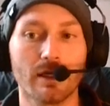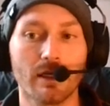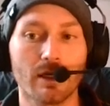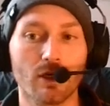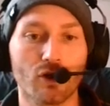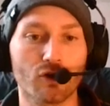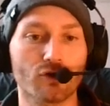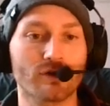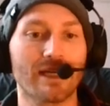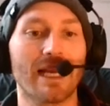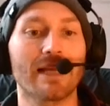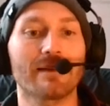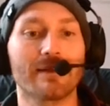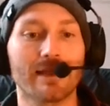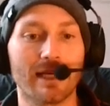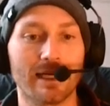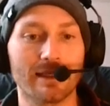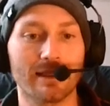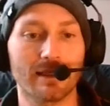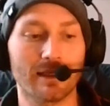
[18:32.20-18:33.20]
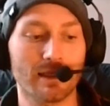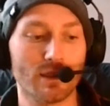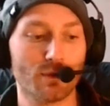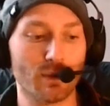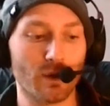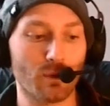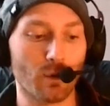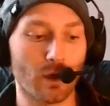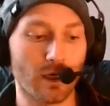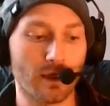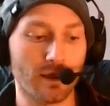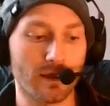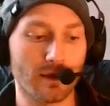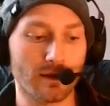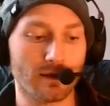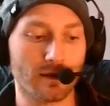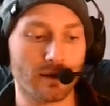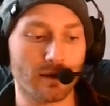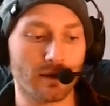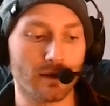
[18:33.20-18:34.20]
create the identities we want and
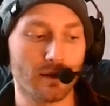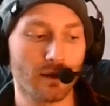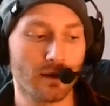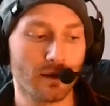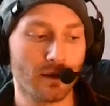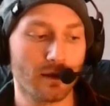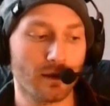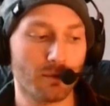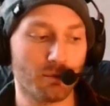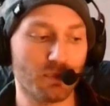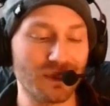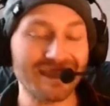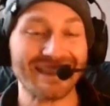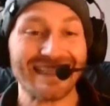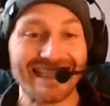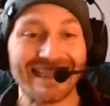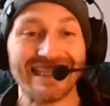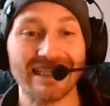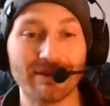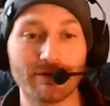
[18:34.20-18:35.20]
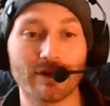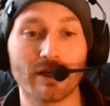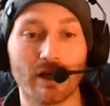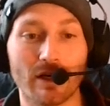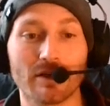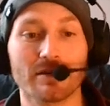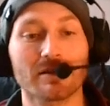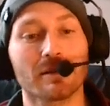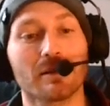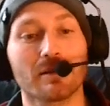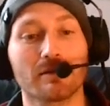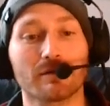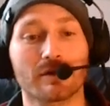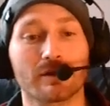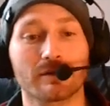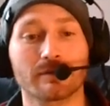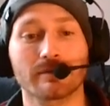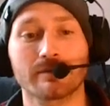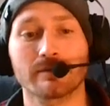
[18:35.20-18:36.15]
to believe in ourselves.